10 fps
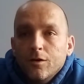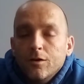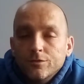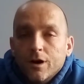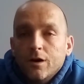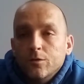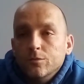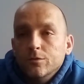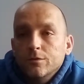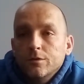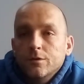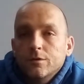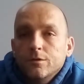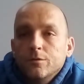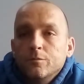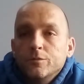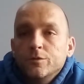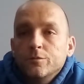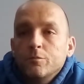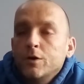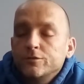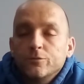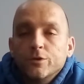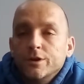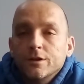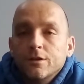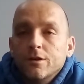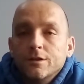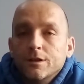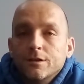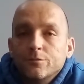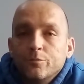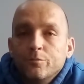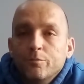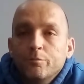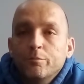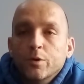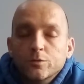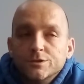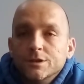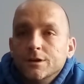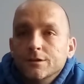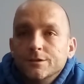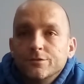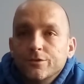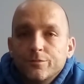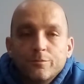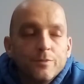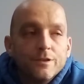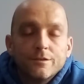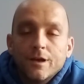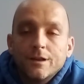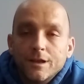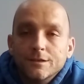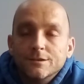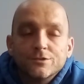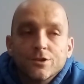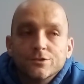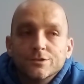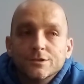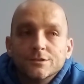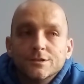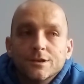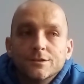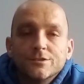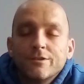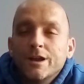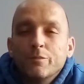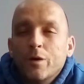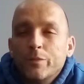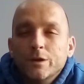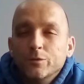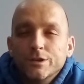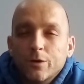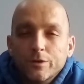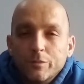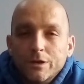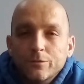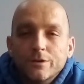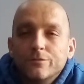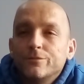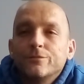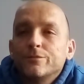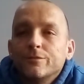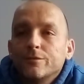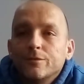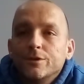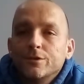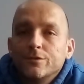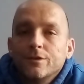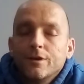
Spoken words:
on the whole, most of what you're going to learn in there is bullshit because it's nonsense. Yeah, you're surrounded by people you don't want to be with. In